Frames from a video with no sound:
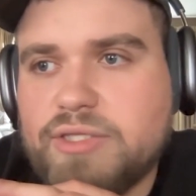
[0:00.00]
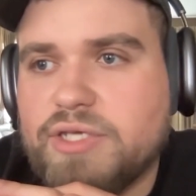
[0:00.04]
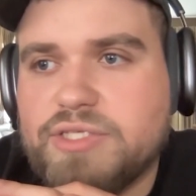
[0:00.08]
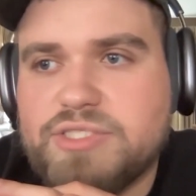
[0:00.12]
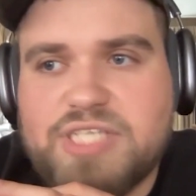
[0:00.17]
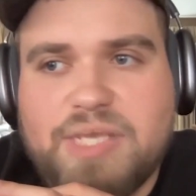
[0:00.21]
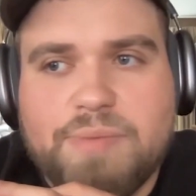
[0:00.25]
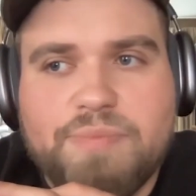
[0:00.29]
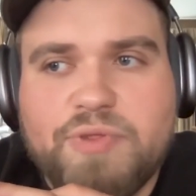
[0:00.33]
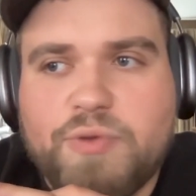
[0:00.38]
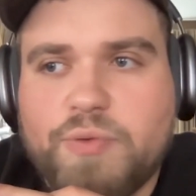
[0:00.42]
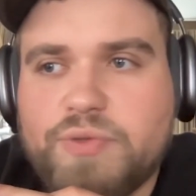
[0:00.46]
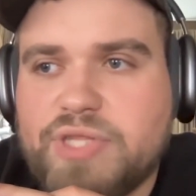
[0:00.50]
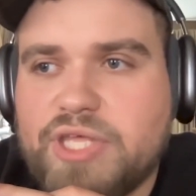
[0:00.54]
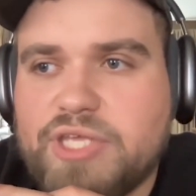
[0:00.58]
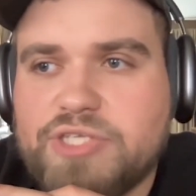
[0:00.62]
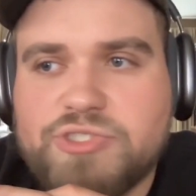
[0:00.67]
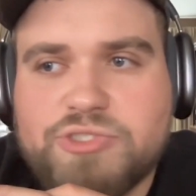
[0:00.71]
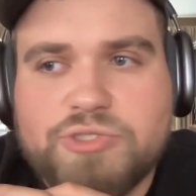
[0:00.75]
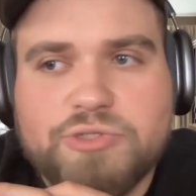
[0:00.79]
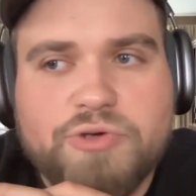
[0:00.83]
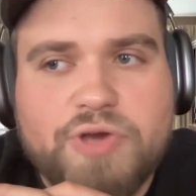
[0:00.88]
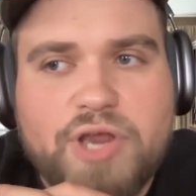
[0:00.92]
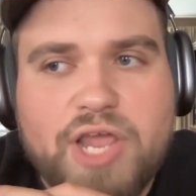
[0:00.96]
Same thing with
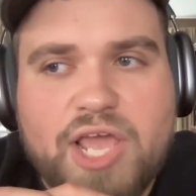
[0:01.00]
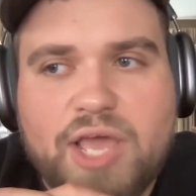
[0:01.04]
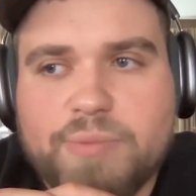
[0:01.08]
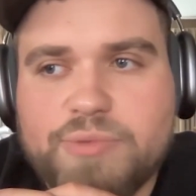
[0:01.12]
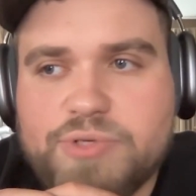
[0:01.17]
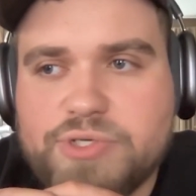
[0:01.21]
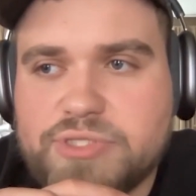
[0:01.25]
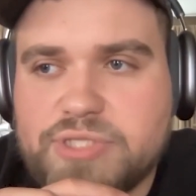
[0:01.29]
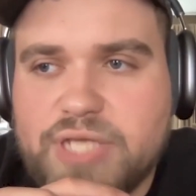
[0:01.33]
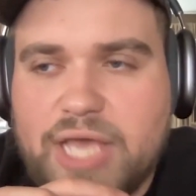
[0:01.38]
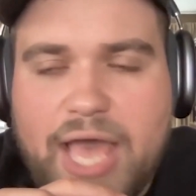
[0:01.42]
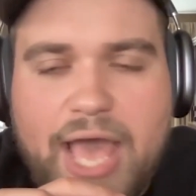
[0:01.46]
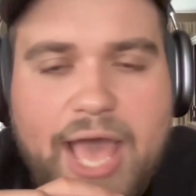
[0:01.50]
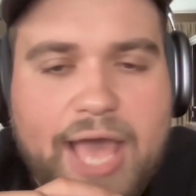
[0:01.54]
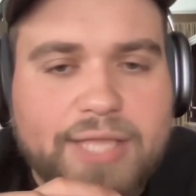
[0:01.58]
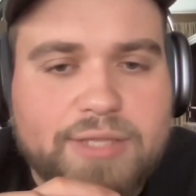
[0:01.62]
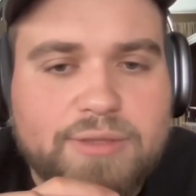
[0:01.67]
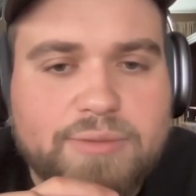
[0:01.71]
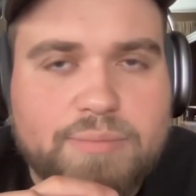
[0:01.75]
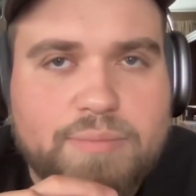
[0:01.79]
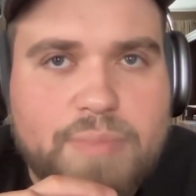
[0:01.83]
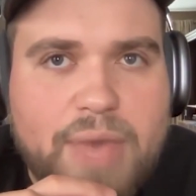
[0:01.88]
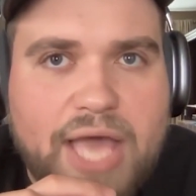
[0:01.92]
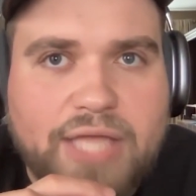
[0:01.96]
Instagram, just
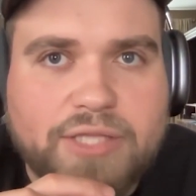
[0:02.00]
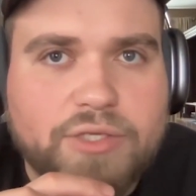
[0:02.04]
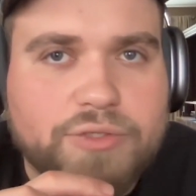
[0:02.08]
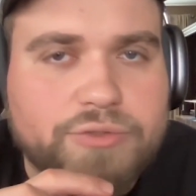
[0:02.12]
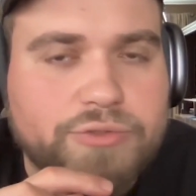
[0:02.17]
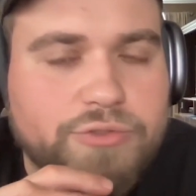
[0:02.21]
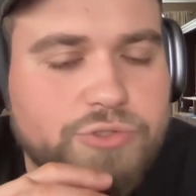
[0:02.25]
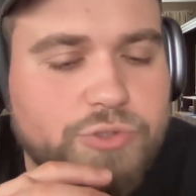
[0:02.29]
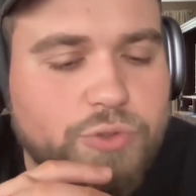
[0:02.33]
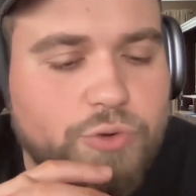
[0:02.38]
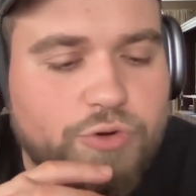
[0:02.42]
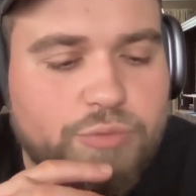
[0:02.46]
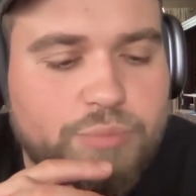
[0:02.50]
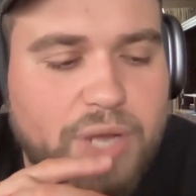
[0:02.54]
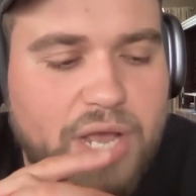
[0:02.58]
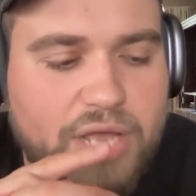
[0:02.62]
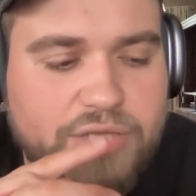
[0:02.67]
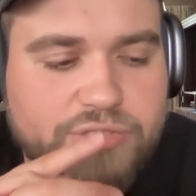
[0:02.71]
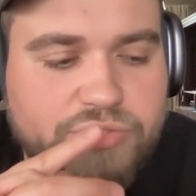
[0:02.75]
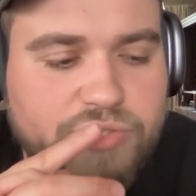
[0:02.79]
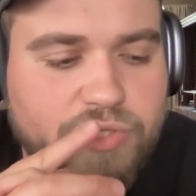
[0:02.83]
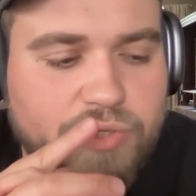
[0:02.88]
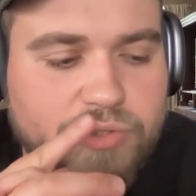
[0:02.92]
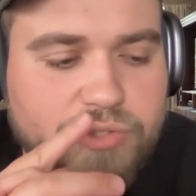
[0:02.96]

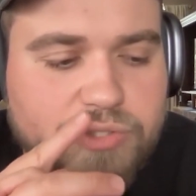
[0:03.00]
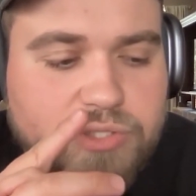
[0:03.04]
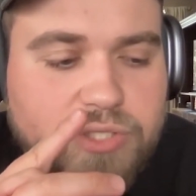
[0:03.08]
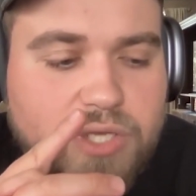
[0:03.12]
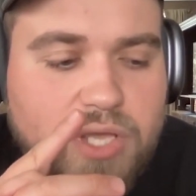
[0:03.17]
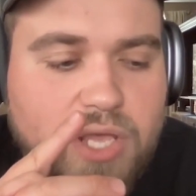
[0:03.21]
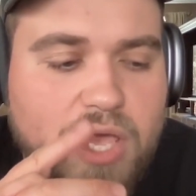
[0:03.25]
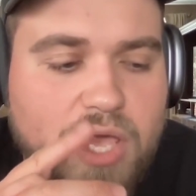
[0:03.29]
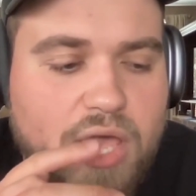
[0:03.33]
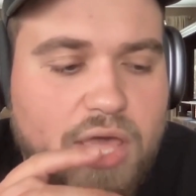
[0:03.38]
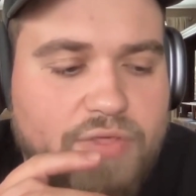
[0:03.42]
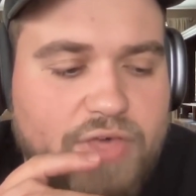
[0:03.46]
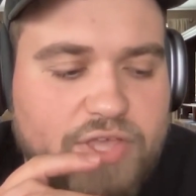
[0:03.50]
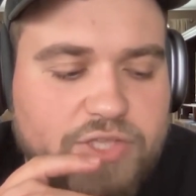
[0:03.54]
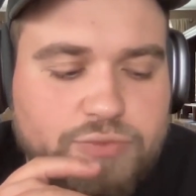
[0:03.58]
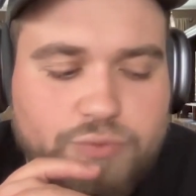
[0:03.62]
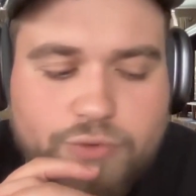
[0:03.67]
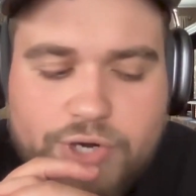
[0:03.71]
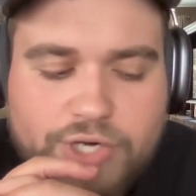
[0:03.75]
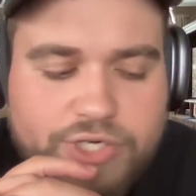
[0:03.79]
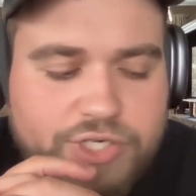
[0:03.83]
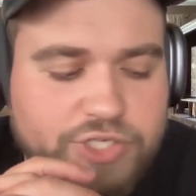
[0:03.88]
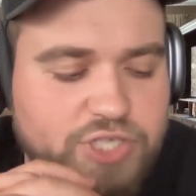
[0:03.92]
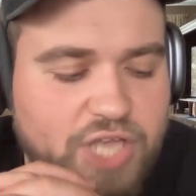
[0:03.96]
@Matt_Bastos. That's where
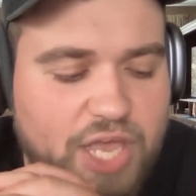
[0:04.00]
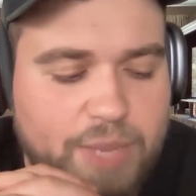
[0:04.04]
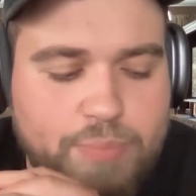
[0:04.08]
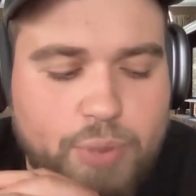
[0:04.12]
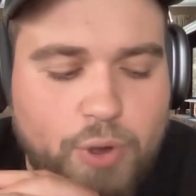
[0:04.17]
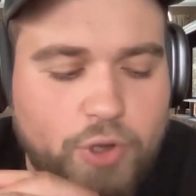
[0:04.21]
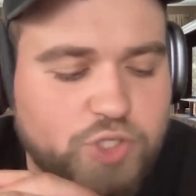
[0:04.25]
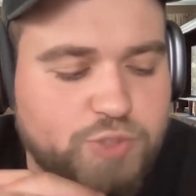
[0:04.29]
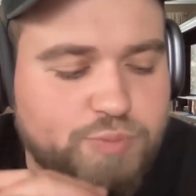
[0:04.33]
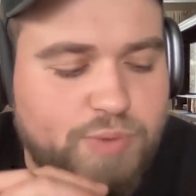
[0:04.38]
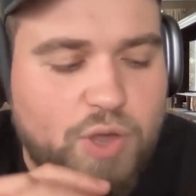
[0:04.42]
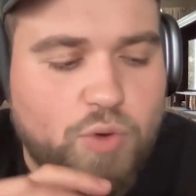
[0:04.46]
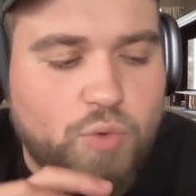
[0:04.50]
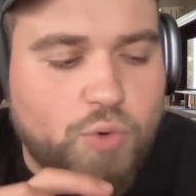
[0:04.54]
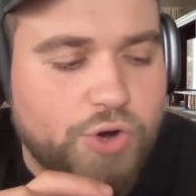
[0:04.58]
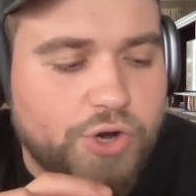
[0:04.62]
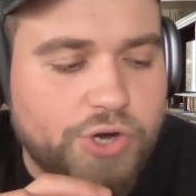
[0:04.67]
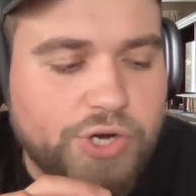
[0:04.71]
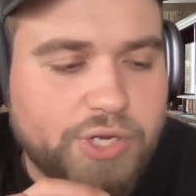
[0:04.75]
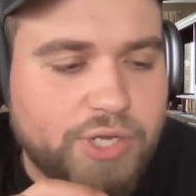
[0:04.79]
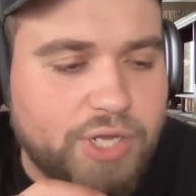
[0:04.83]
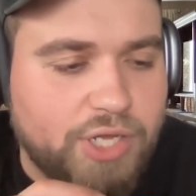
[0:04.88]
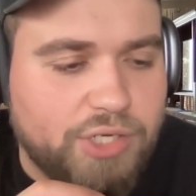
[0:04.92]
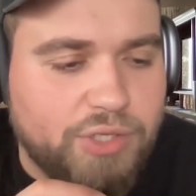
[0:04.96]
I post my
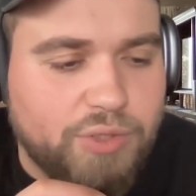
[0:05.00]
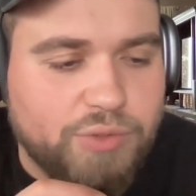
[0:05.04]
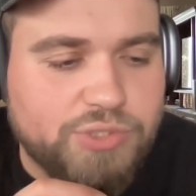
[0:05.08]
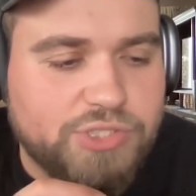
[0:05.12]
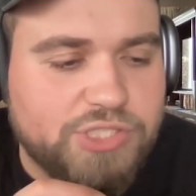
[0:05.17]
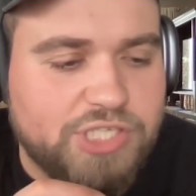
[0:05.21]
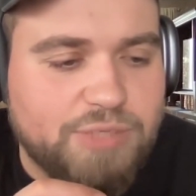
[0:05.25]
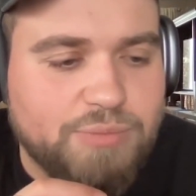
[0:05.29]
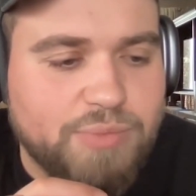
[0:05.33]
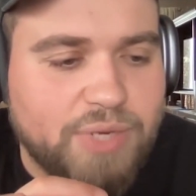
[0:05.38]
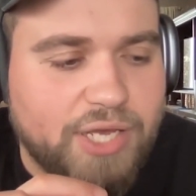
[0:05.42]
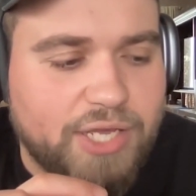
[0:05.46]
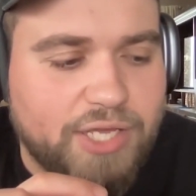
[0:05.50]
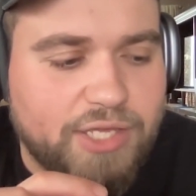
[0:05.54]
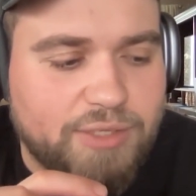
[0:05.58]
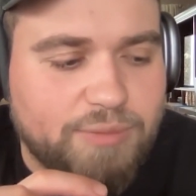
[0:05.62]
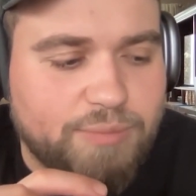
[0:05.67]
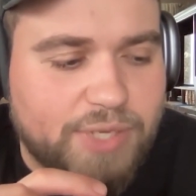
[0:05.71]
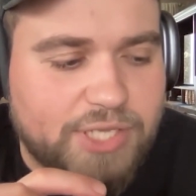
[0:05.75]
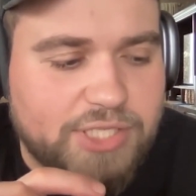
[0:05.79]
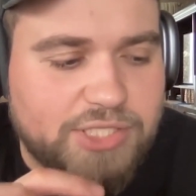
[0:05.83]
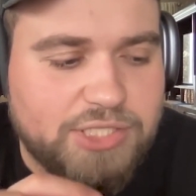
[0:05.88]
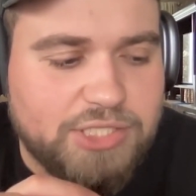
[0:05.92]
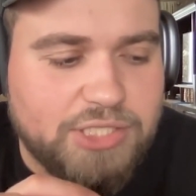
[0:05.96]
work, and you'll see my
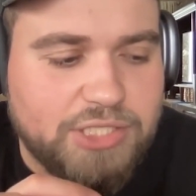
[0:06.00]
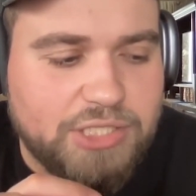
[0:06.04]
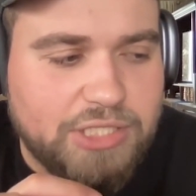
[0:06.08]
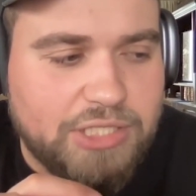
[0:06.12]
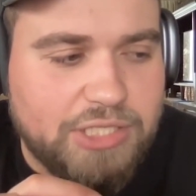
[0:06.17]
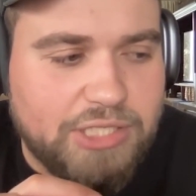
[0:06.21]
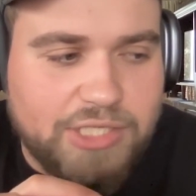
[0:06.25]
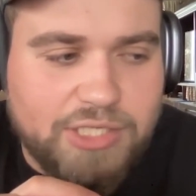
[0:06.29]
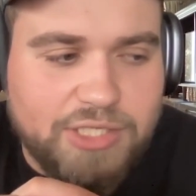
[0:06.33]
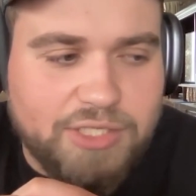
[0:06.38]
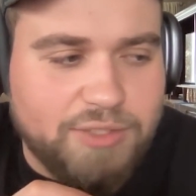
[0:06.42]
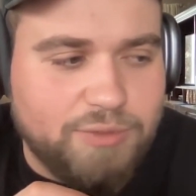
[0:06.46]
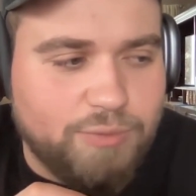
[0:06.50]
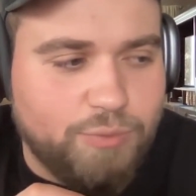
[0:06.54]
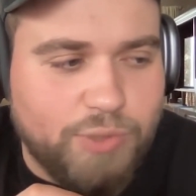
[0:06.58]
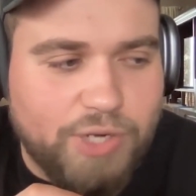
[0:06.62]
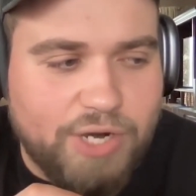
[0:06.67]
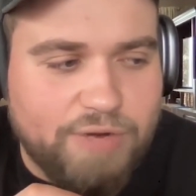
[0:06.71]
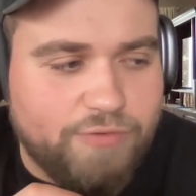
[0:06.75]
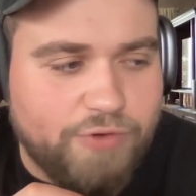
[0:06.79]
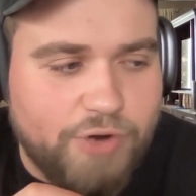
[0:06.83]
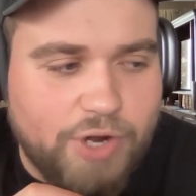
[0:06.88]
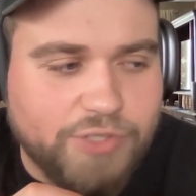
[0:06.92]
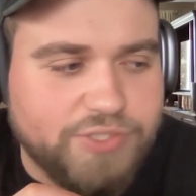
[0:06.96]
silly
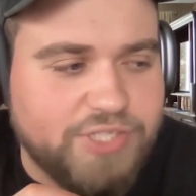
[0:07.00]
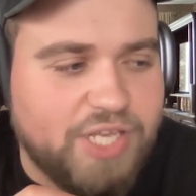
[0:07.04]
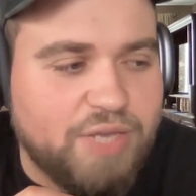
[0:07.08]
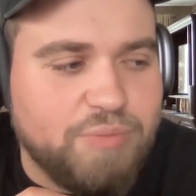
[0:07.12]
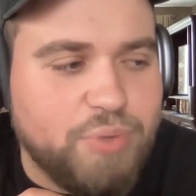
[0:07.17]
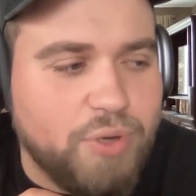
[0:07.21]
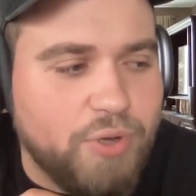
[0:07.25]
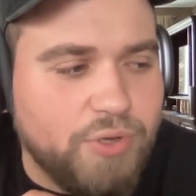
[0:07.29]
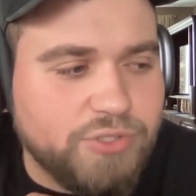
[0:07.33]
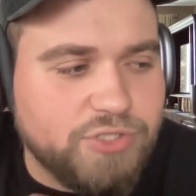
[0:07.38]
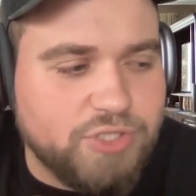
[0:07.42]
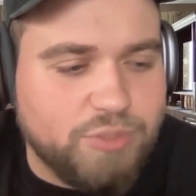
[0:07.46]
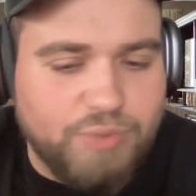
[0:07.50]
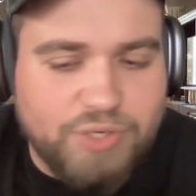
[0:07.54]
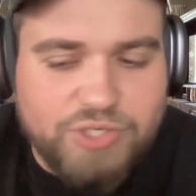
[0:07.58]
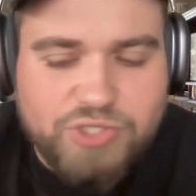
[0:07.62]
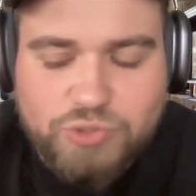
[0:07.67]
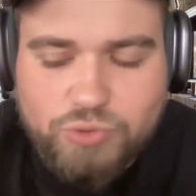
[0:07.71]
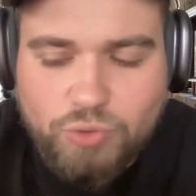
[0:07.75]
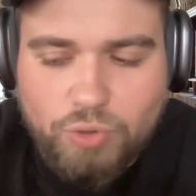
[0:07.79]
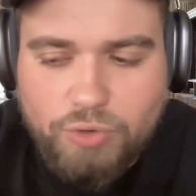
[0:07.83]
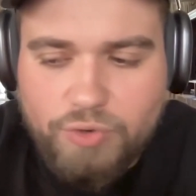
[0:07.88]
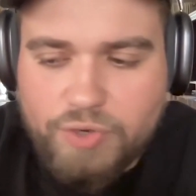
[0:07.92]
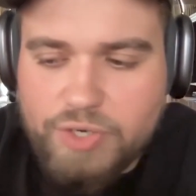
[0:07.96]
whatever else I post on my
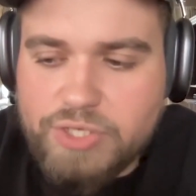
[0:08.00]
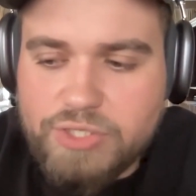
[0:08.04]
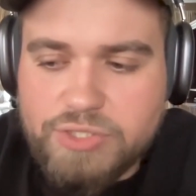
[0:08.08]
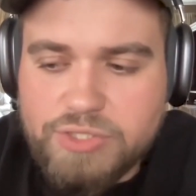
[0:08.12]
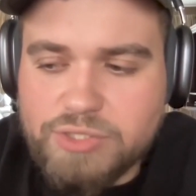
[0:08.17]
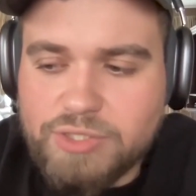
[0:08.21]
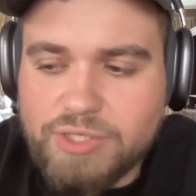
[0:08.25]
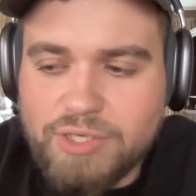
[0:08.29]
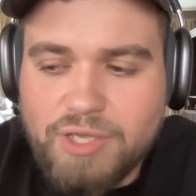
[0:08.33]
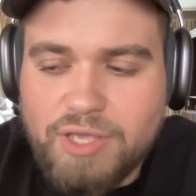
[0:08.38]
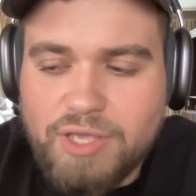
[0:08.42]
stories.